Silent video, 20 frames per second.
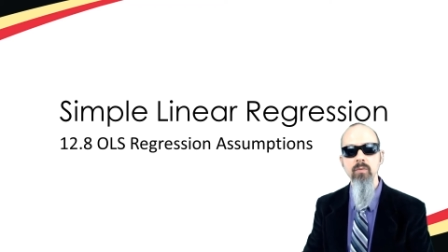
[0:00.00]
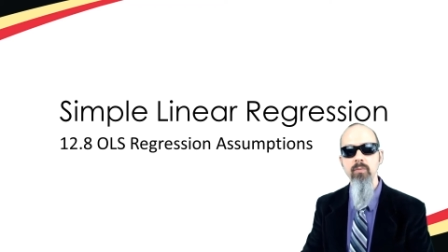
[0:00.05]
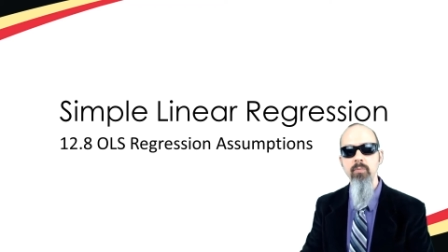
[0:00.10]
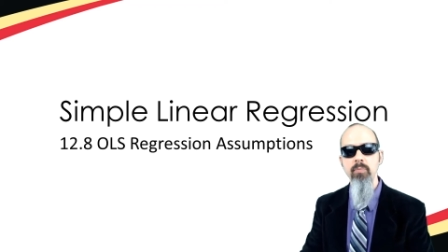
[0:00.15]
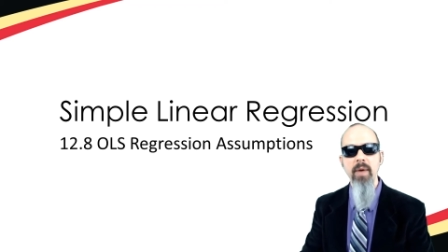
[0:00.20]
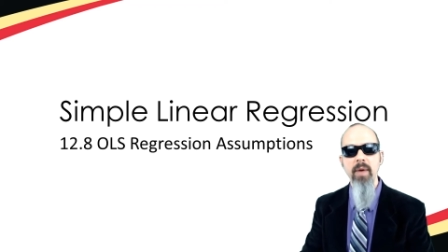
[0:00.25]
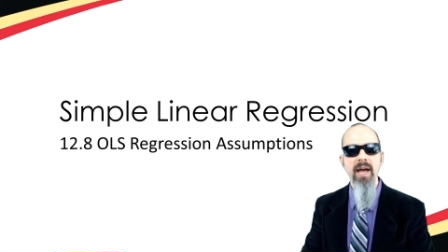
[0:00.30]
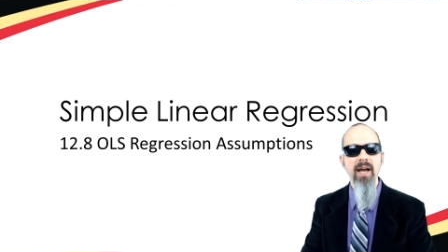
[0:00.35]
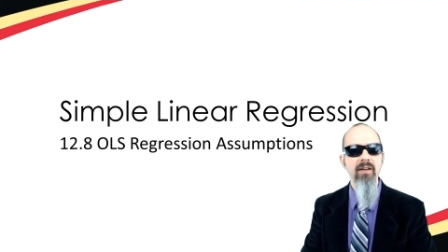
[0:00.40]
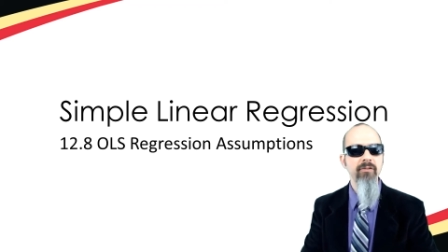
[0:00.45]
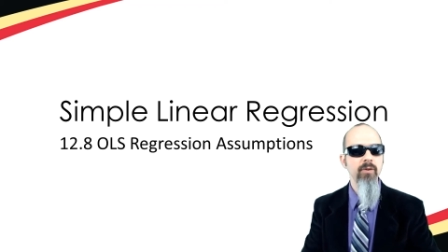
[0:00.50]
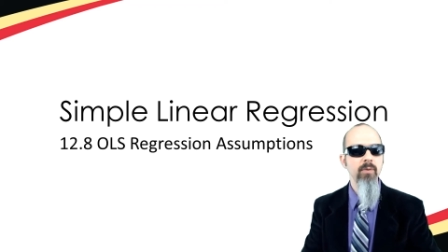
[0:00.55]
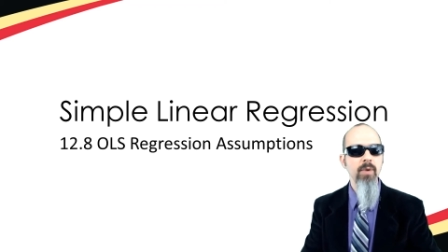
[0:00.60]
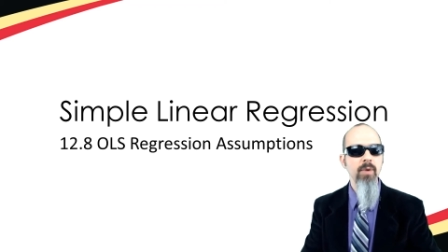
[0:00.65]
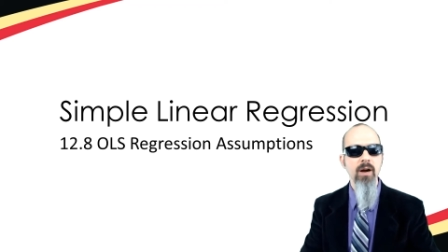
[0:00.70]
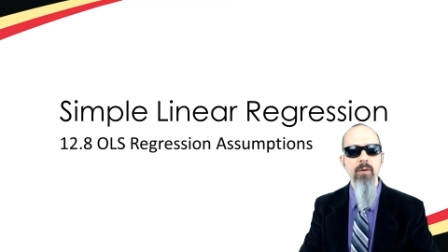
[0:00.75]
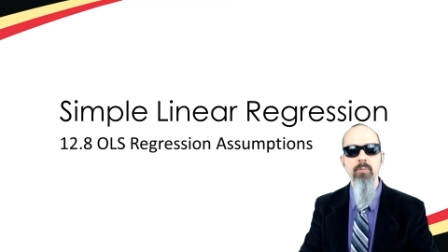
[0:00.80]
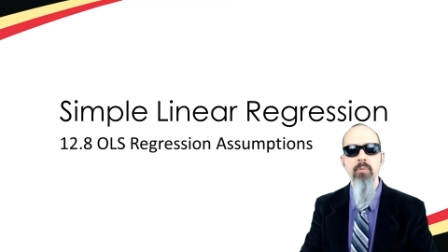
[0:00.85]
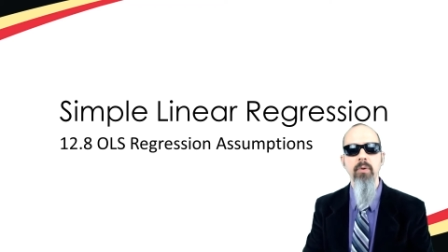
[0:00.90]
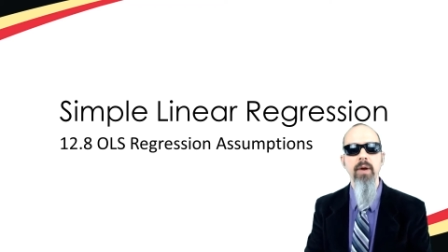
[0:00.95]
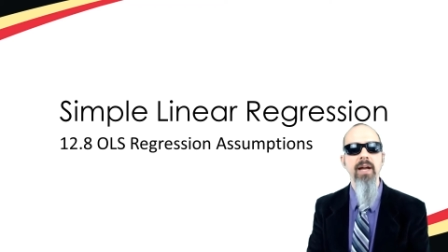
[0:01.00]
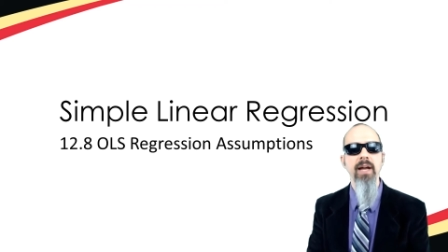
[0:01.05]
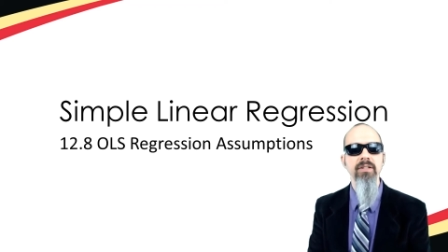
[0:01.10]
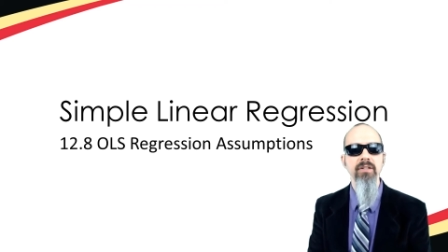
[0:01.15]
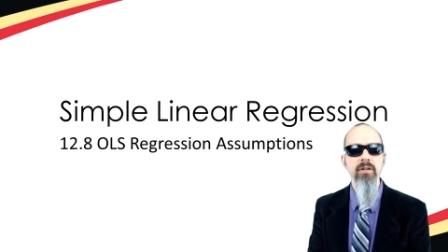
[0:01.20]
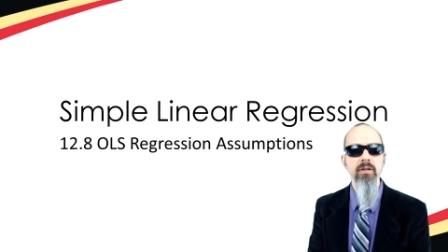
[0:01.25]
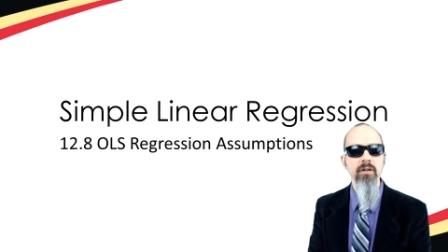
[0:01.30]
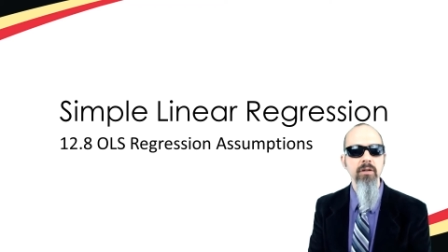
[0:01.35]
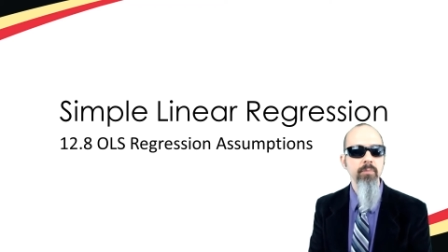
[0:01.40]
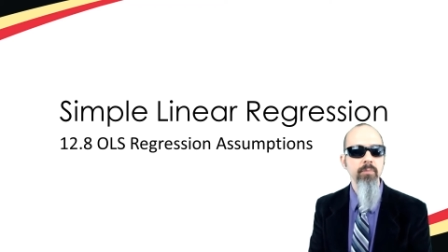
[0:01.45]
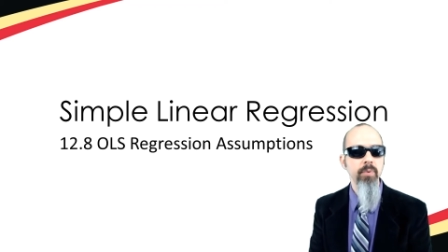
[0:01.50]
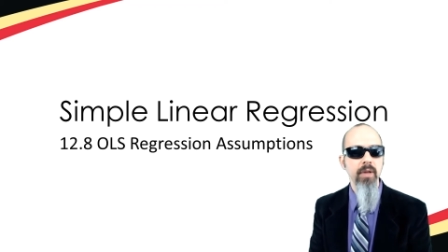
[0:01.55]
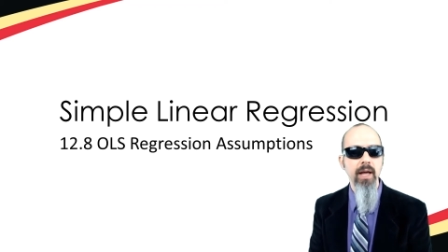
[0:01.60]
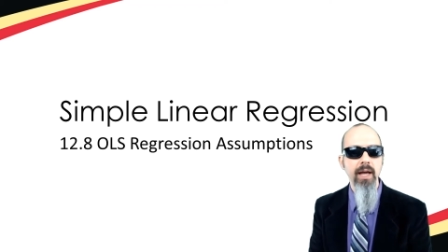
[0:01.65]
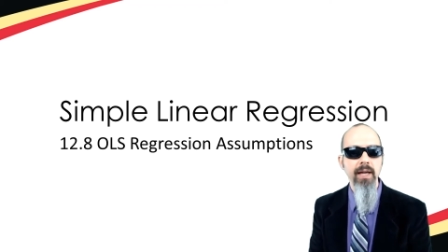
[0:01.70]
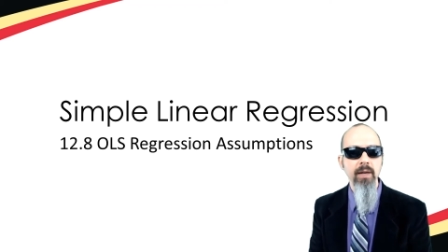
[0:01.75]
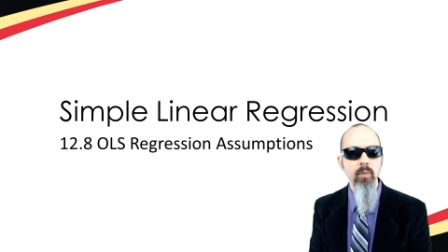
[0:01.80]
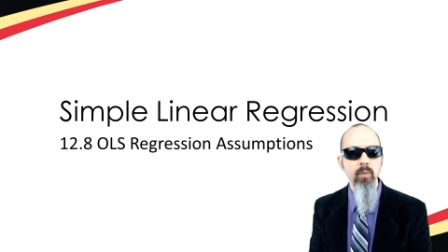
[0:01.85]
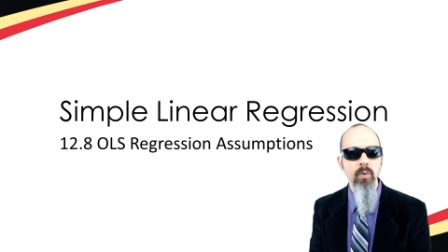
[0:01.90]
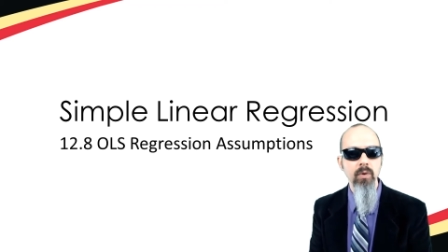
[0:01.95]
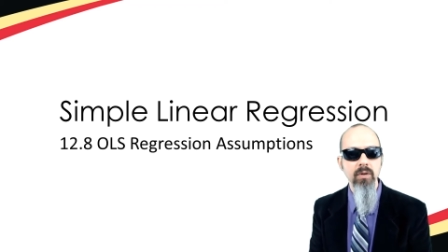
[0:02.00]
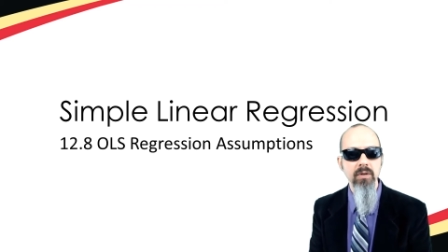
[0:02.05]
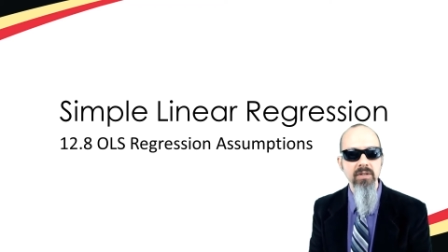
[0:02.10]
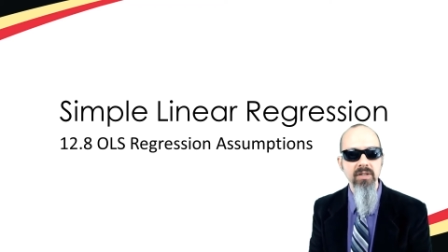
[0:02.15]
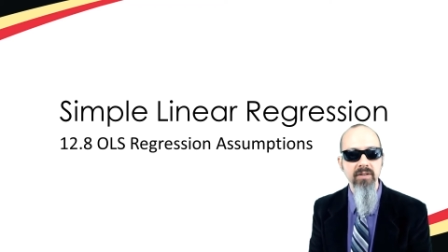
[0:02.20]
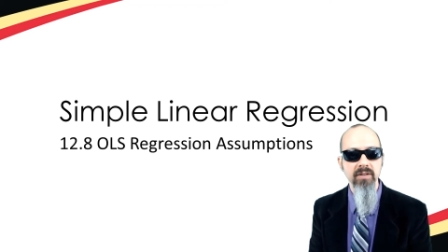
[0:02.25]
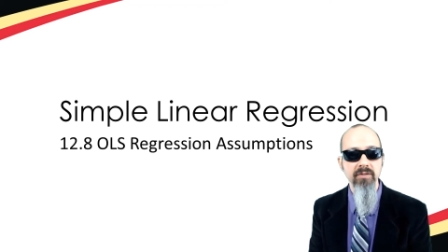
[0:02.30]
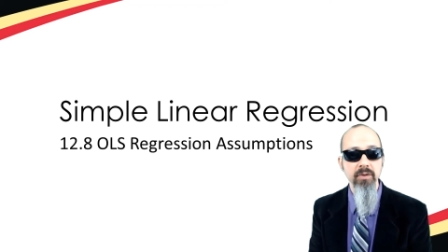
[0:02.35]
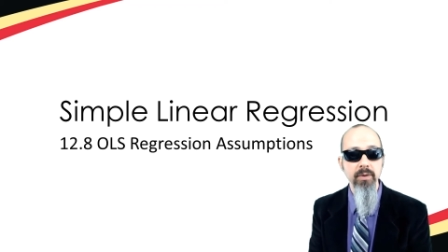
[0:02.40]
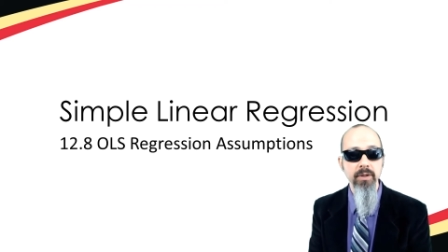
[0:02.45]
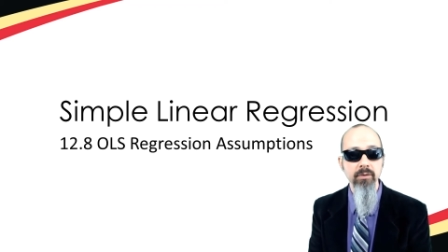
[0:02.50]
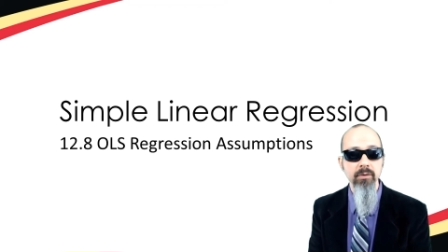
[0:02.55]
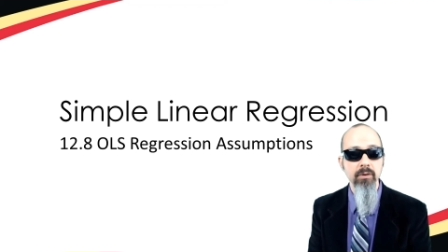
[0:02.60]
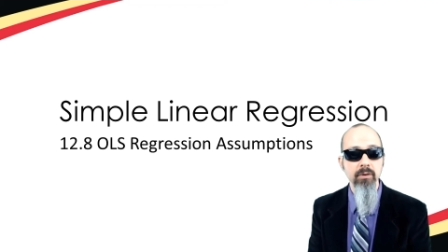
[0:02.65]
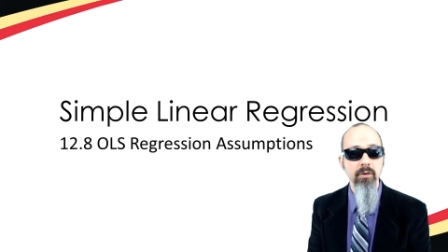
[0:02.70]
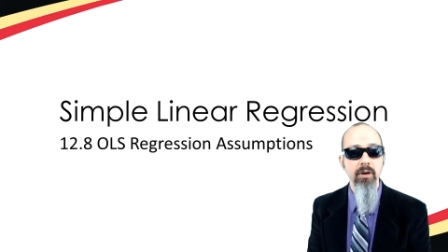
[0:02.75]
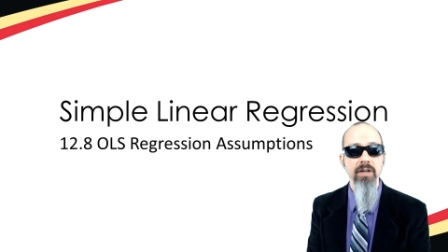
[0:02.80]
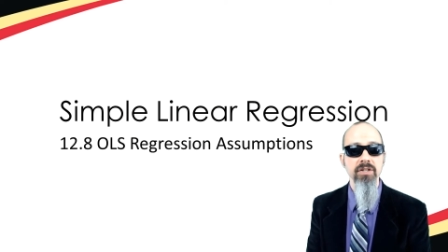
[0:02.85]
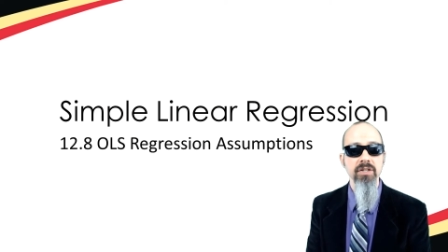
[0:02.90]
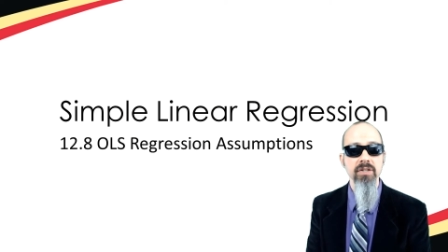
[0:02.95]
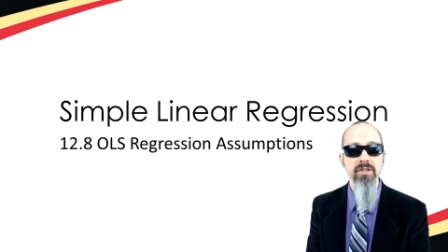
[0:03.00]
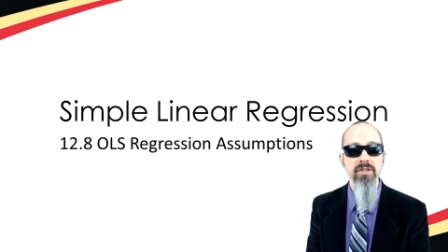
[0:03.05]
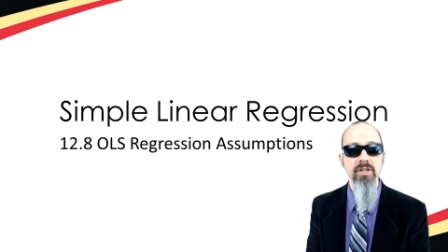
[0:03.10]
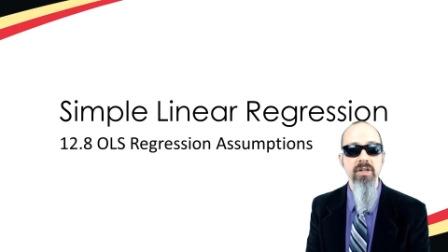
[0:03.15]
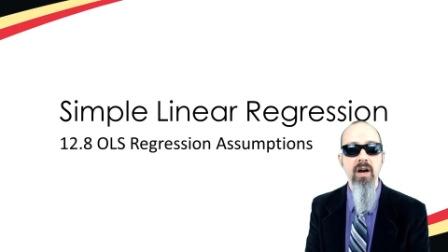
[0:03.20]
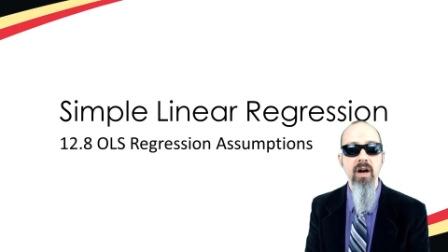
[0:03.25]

back from our practical applied world of doing regressions in